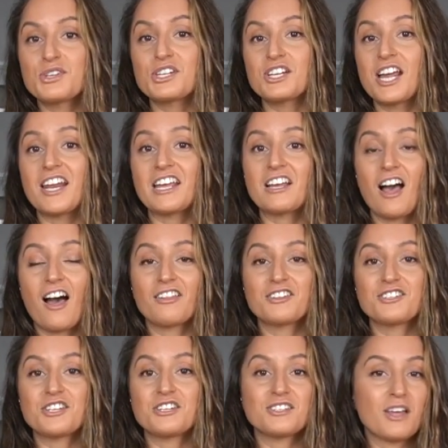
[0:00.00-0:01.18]
should get a
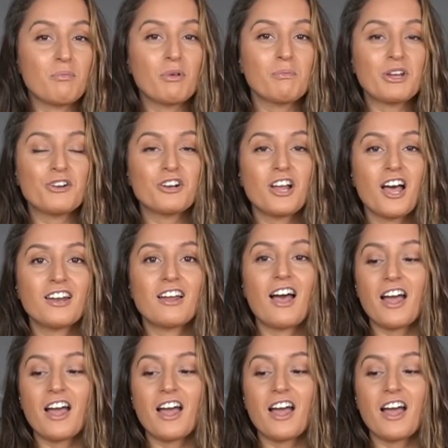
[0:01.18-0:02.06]
collagen supplement or not,